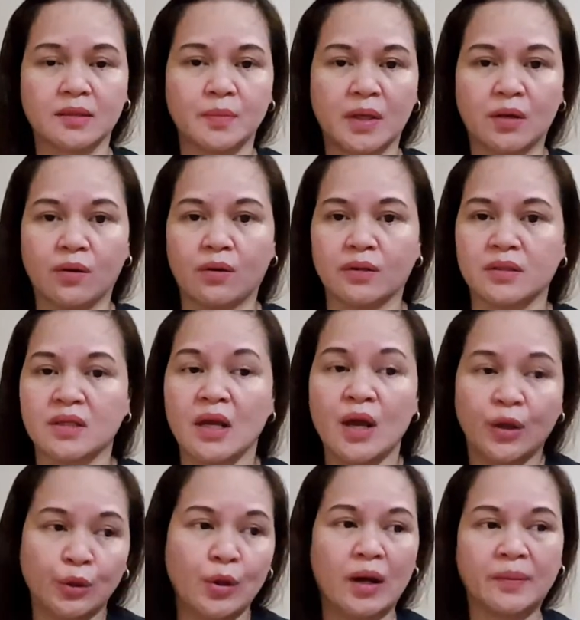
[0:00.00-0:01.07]
because
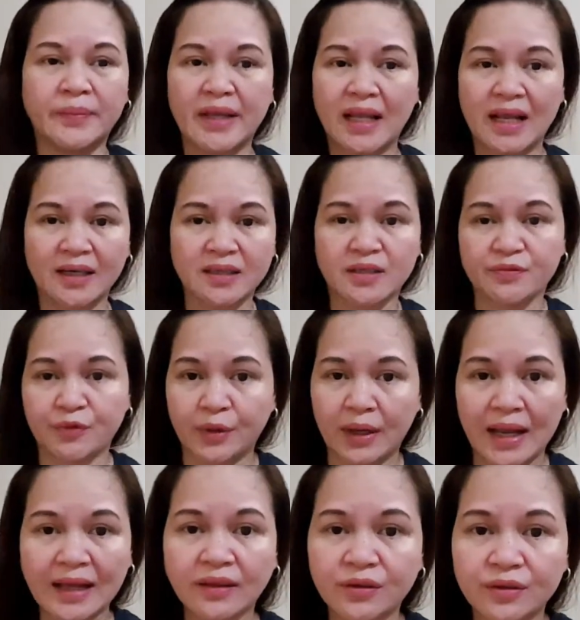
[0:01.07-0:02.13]
you have the logs for
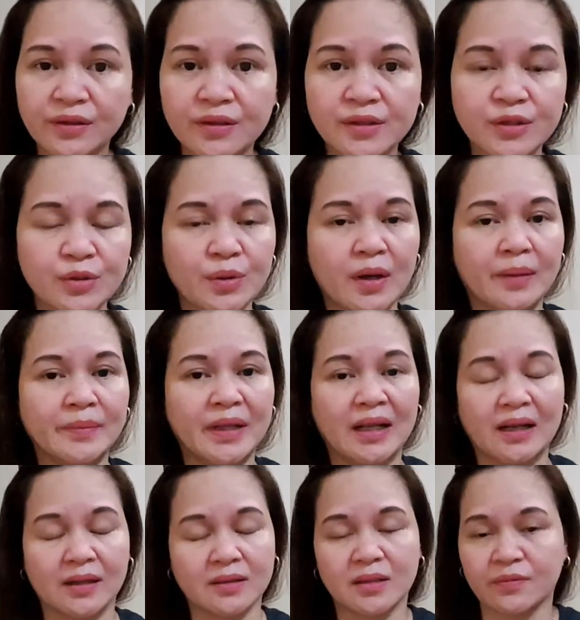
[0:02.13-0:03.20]
letters, you have the
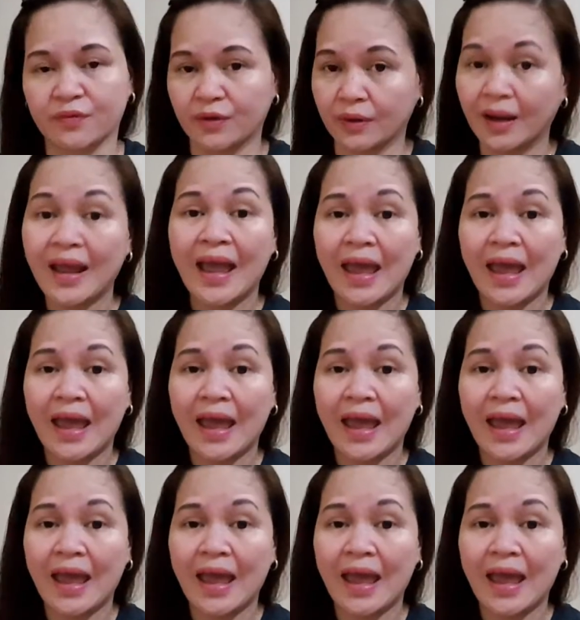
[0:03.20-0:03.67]
logs for